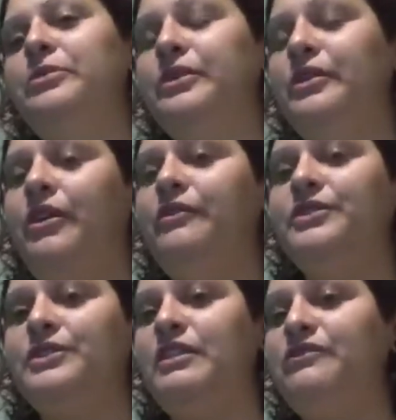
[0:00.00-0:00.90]
But
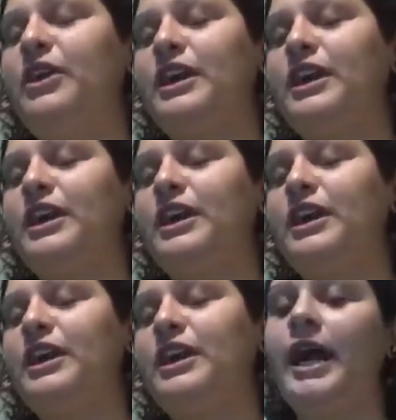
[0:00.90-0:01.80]
obviously if I can
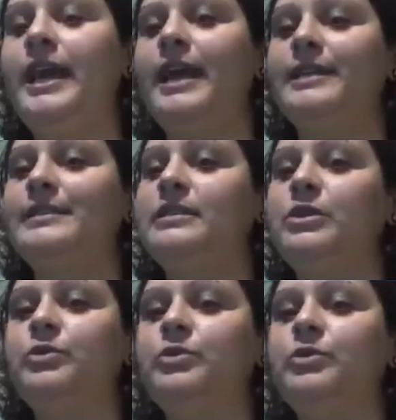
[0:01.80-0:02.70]
try and get
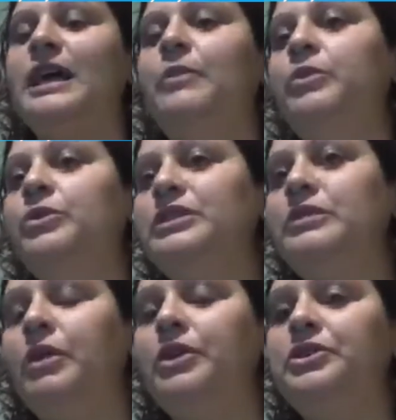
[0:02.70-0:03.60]
some wheels
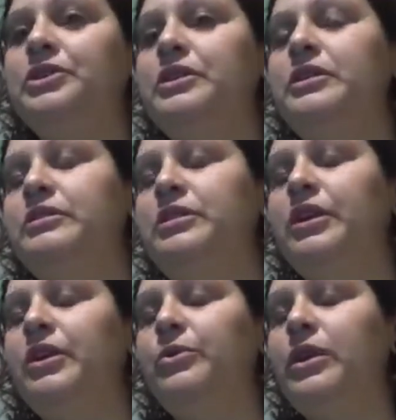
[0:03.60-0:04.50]
in motion, and, you
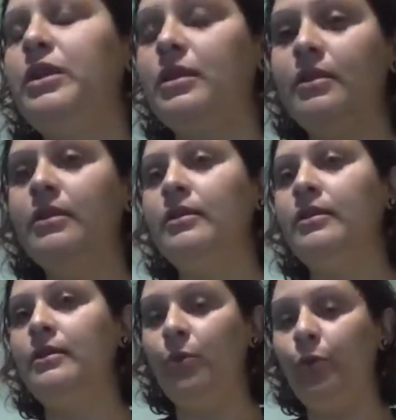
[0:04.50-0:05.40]
know, with
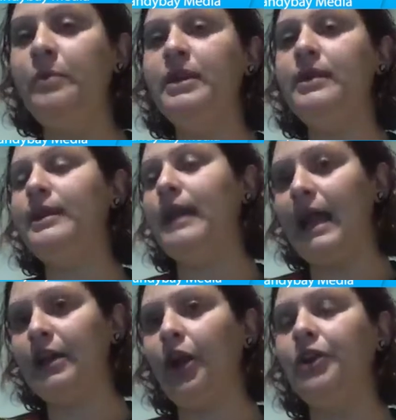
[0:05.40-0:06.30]
women
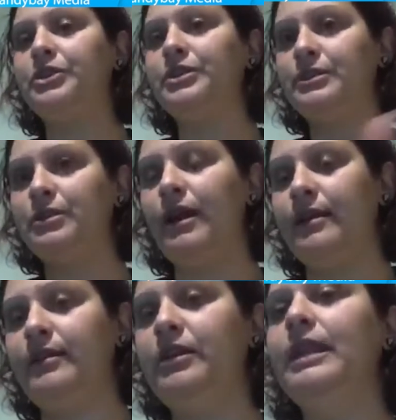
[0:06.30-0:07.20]
and coaches like
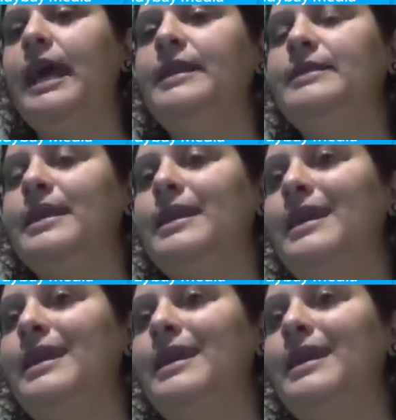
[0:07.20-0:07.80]
you ladies that are